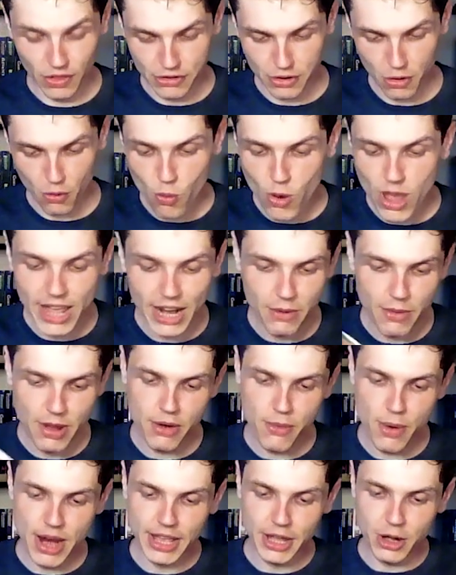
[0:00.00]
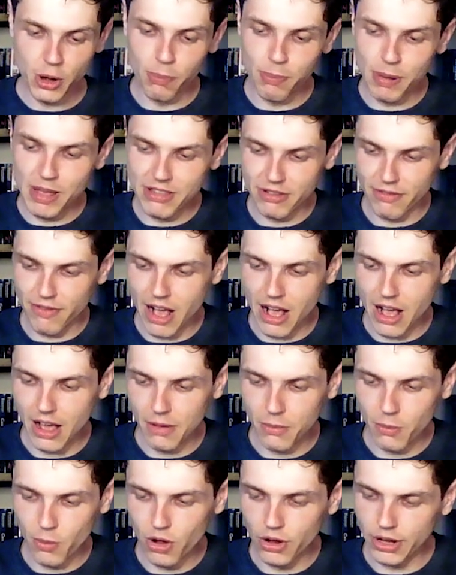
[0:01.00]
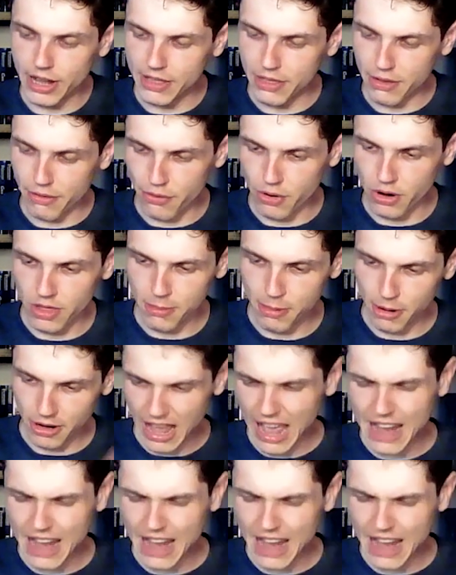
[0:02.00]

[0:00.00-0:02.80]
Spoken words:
There's a really, really, really good piece of artwork in the front of the book.